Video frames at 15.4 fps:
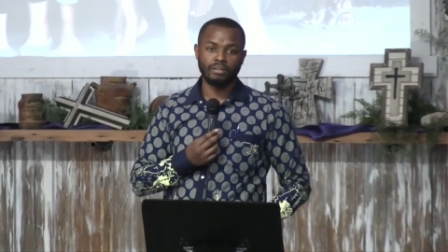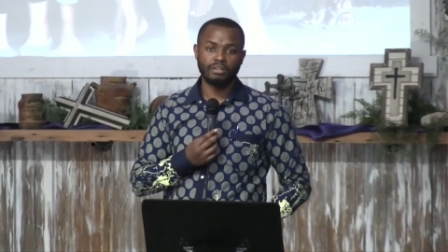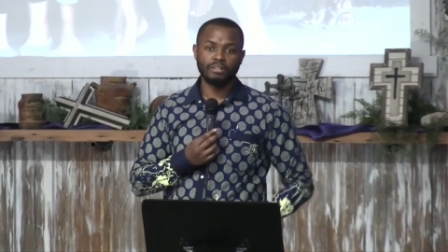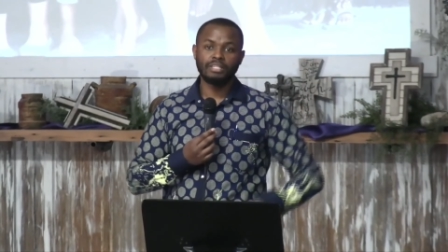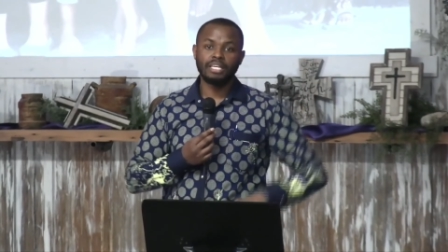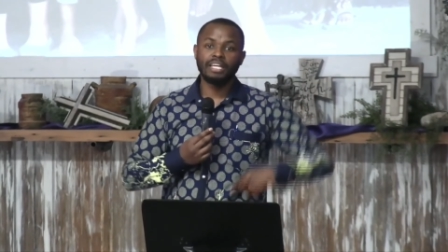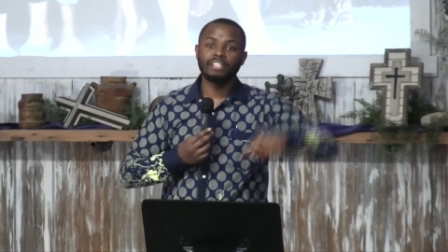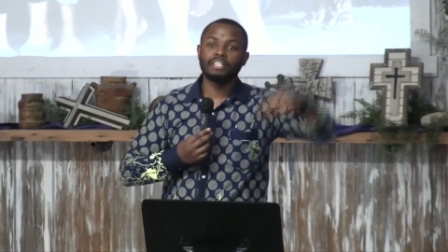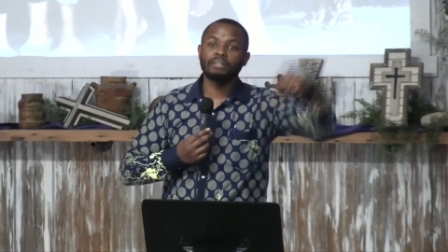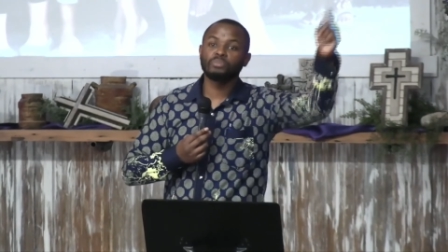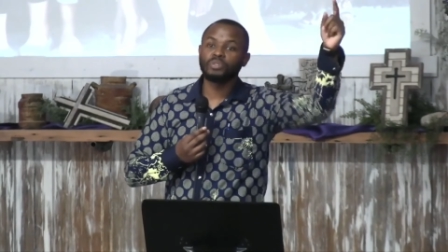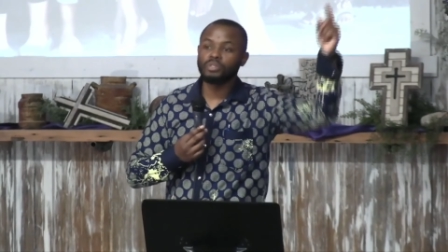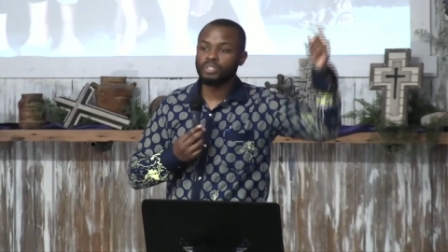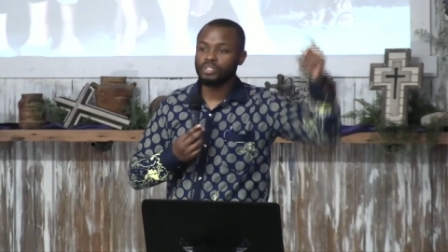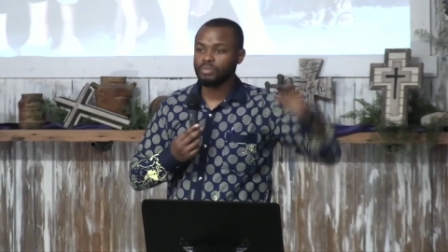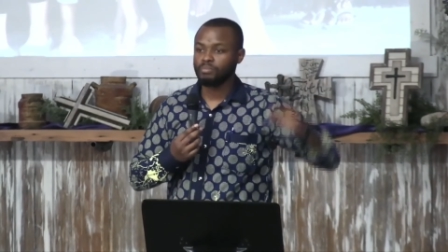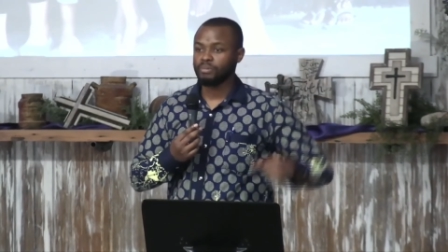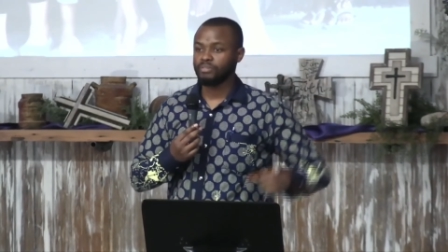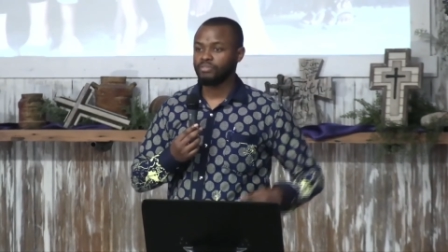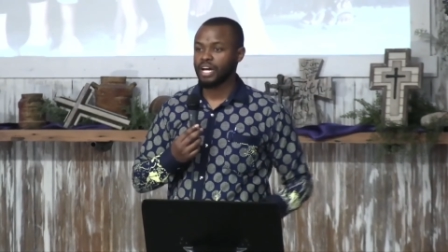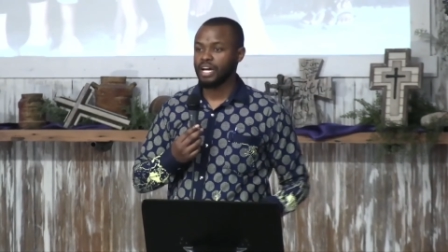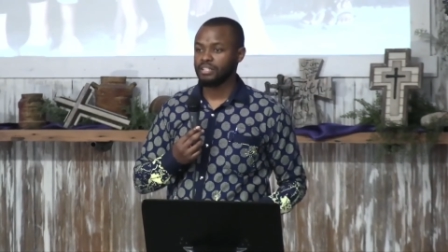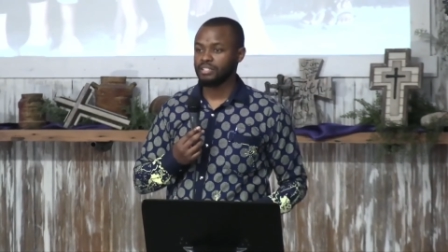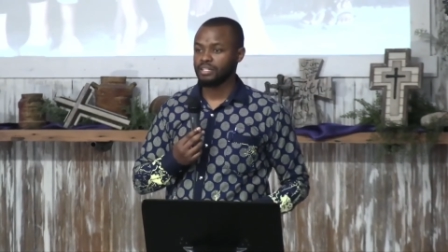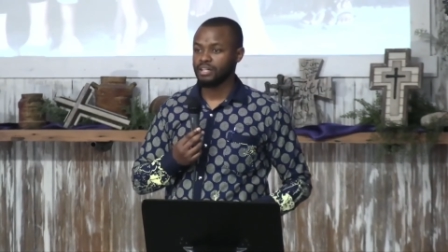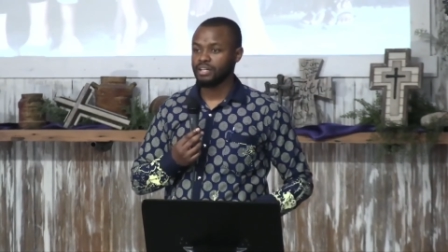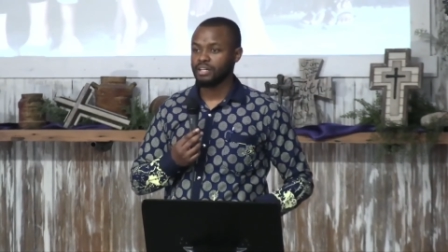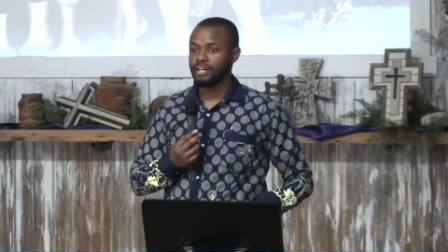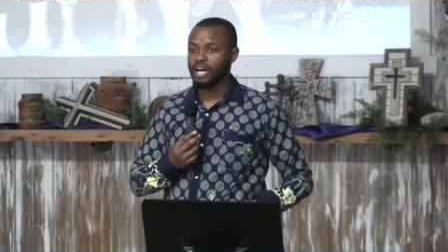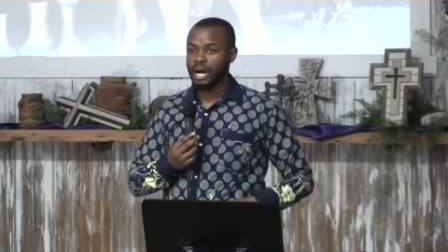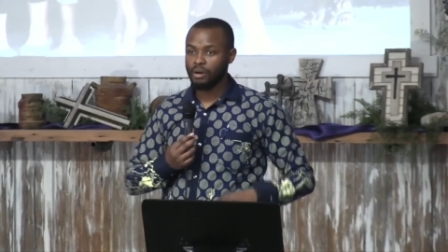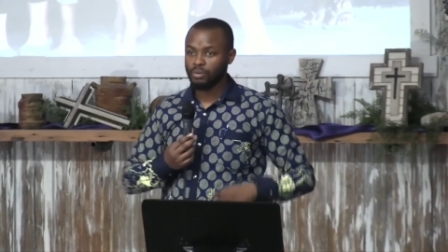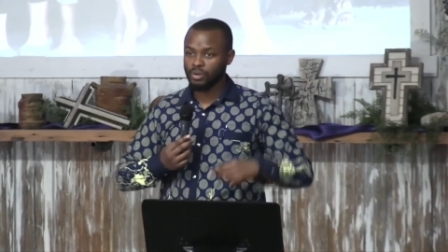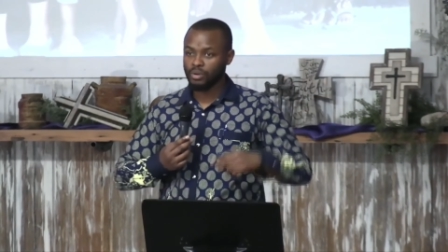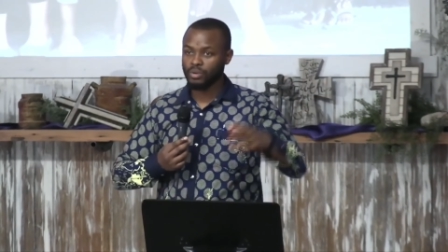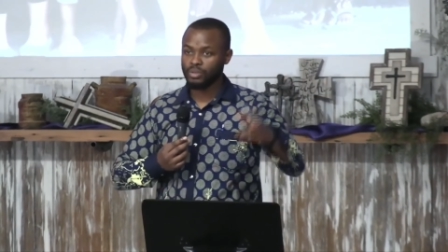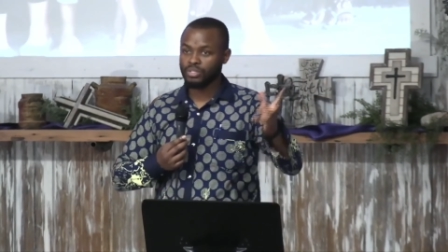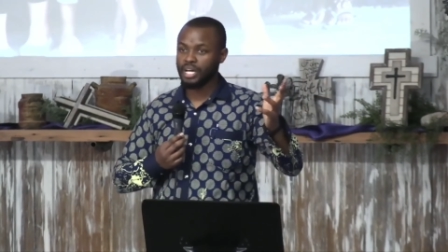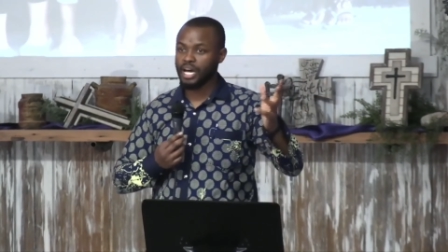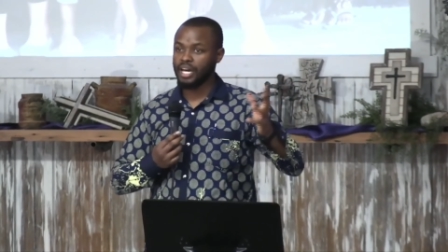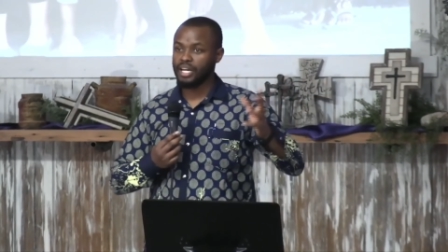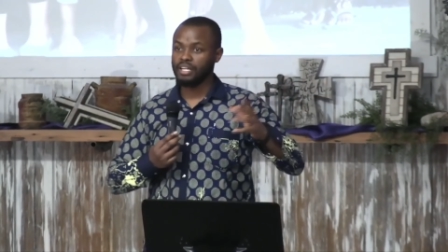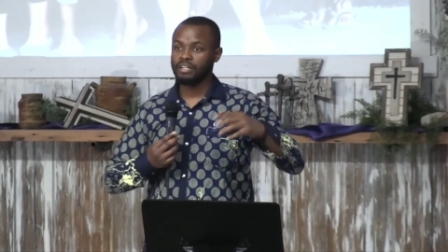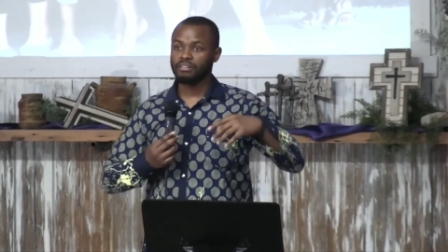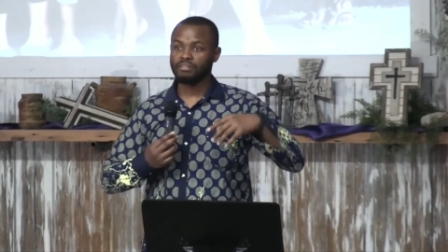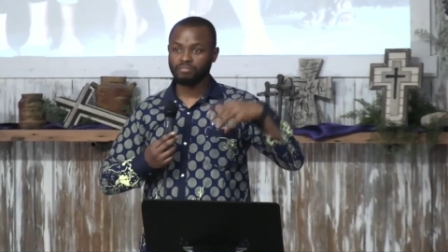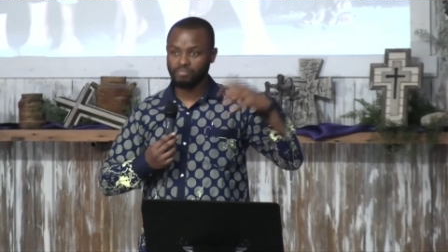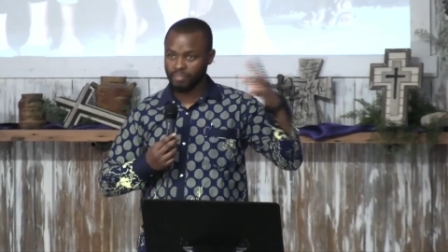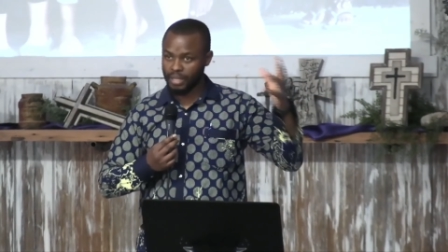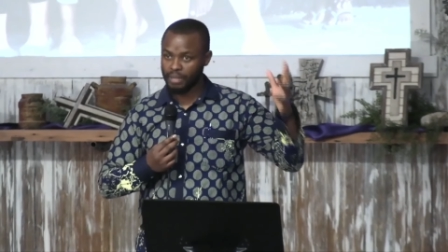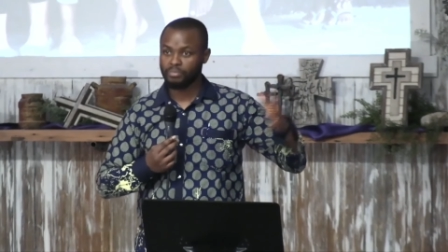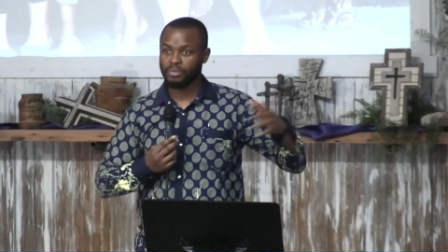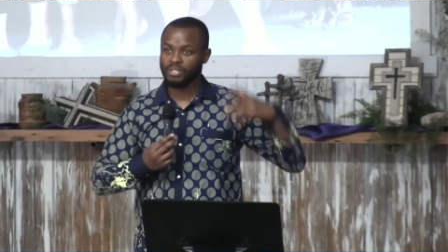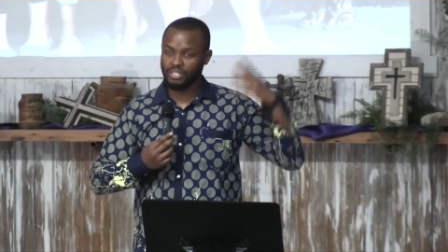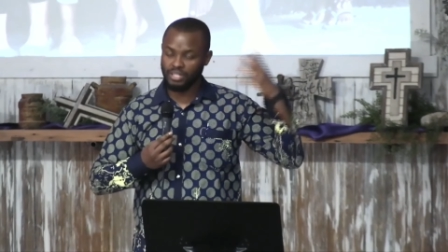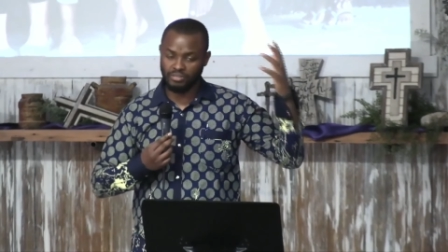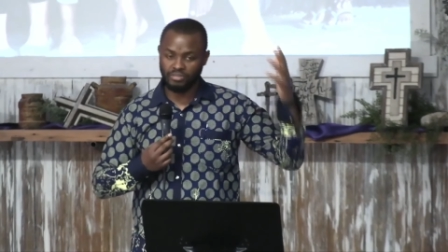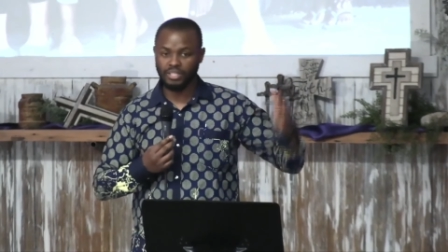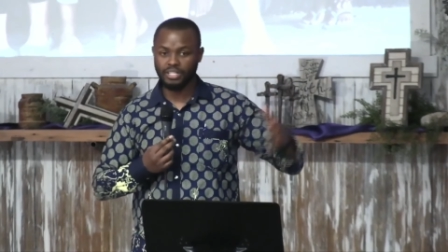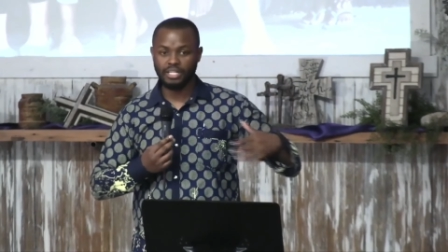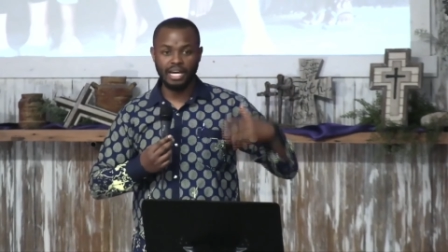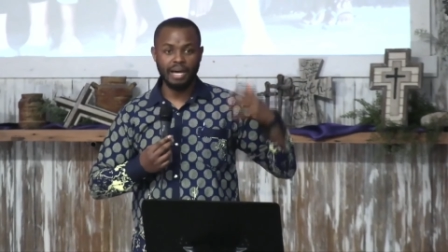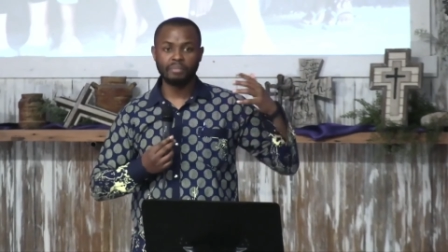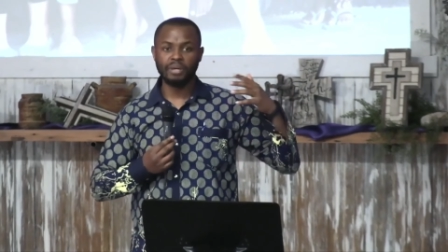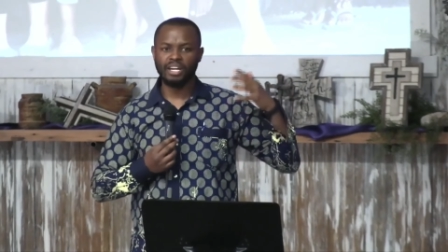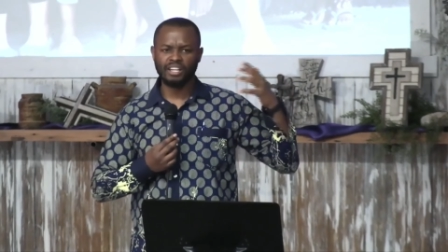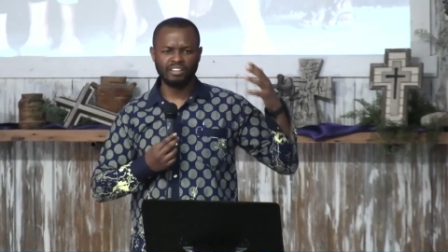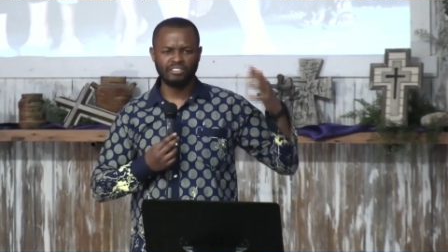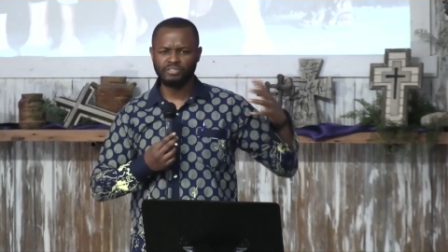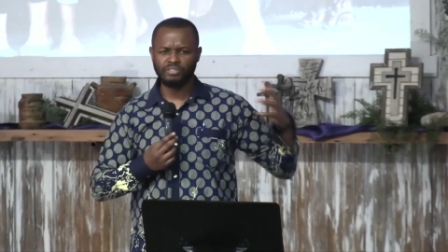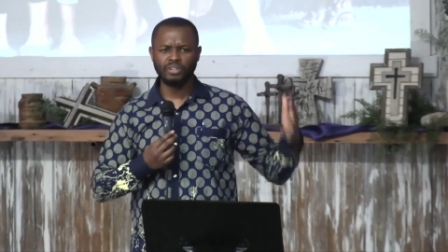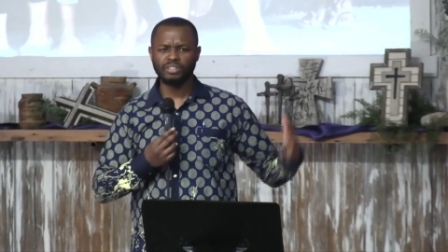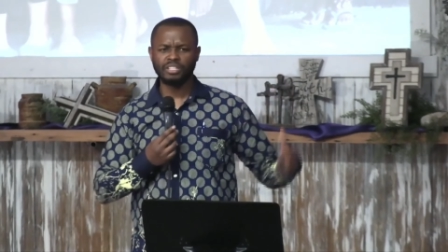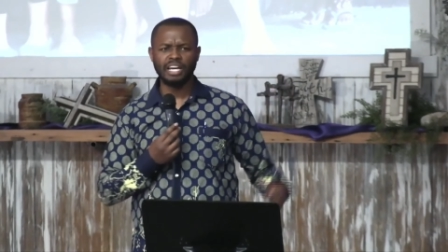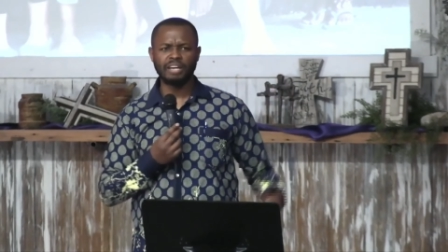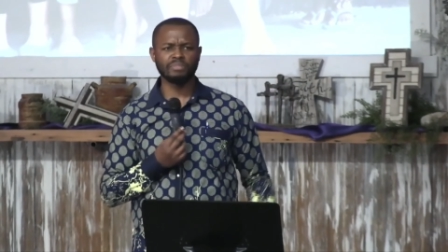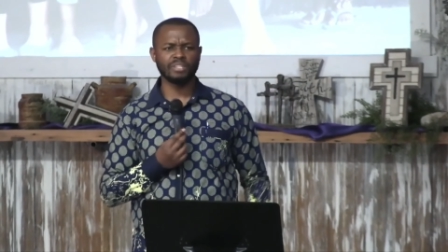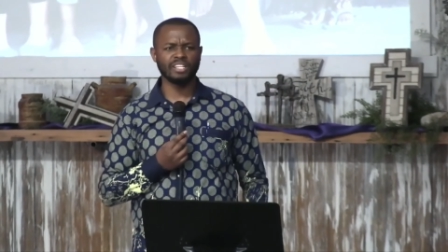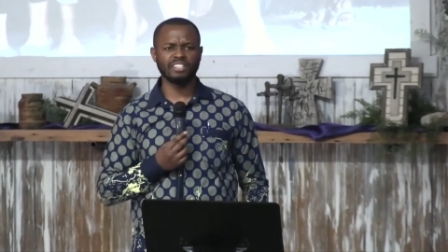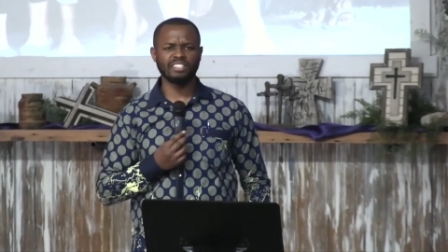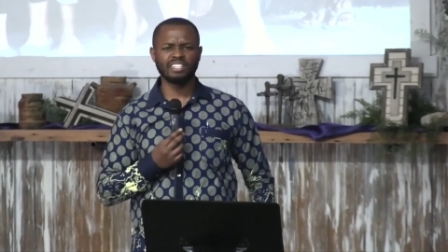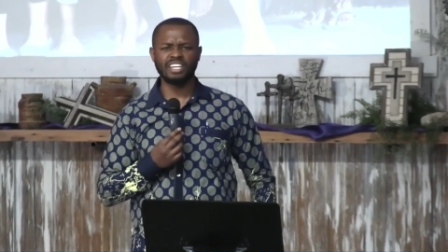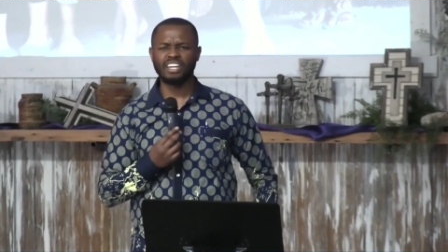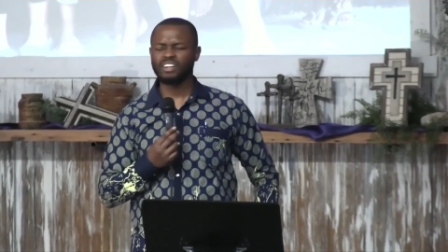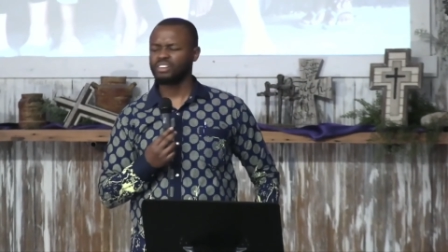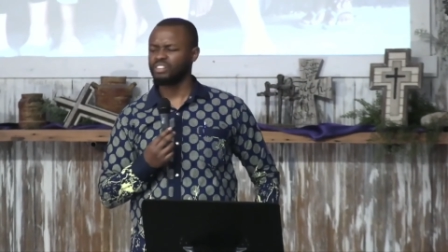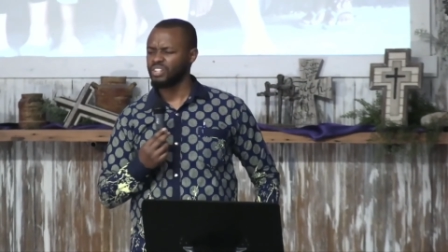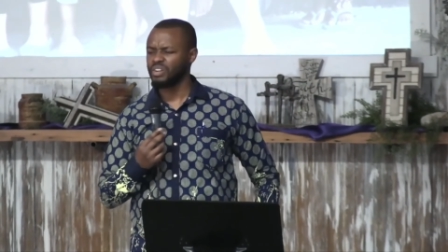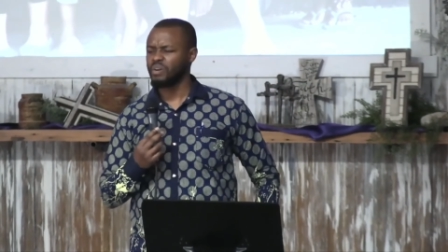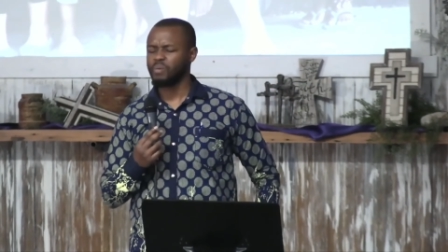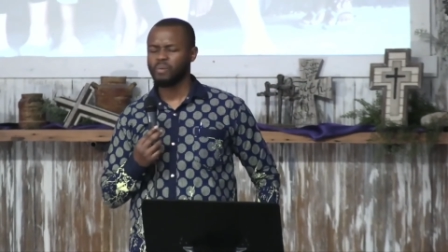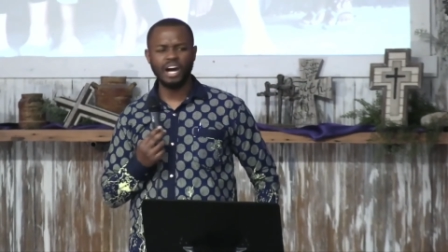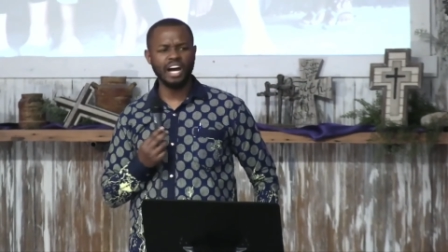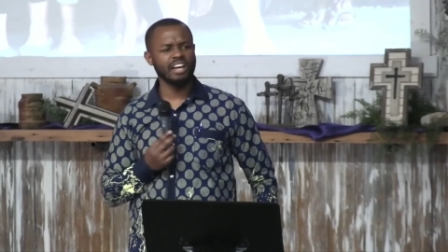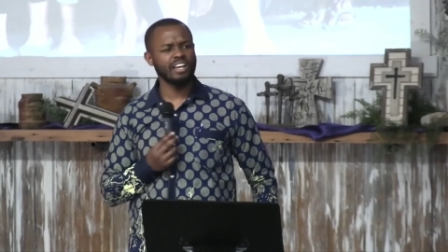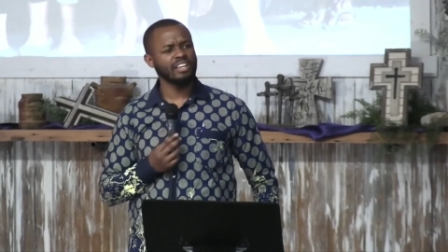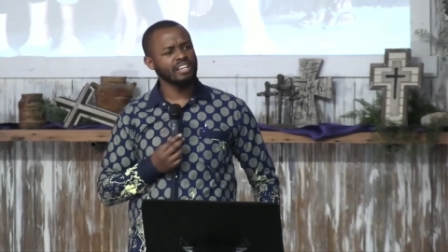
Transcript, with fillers: Take them to the supervisor. I will go sign papers every time, like four times I decided, you know what?